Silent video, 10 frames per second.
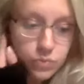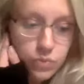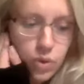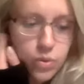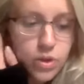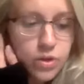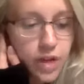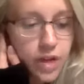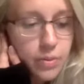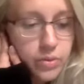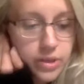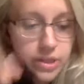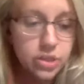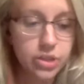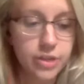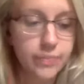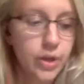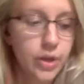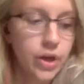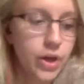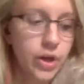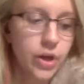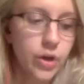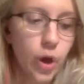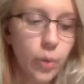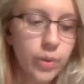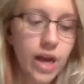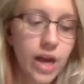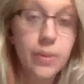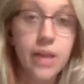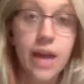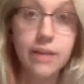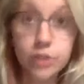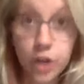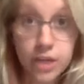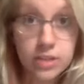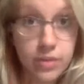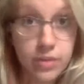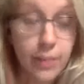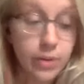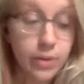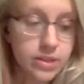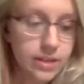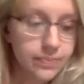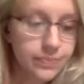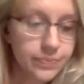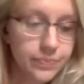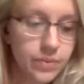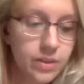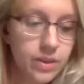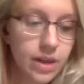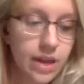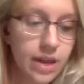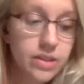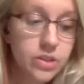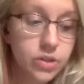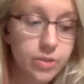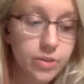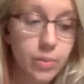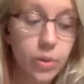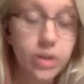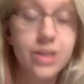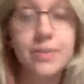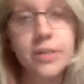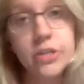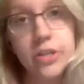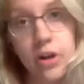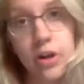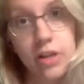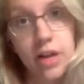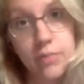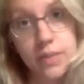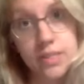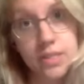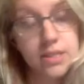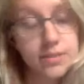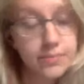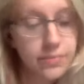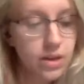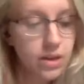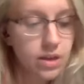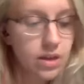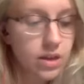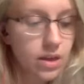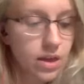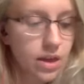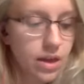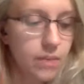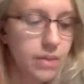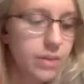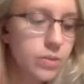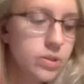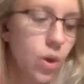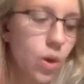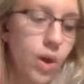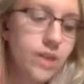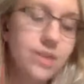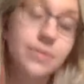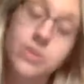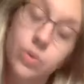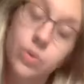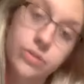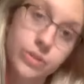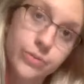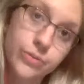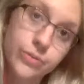When you develop a relationship, you're opening up a line of trust with that person. And that's extremely important, especially in our line of business. People don't want to be sold to.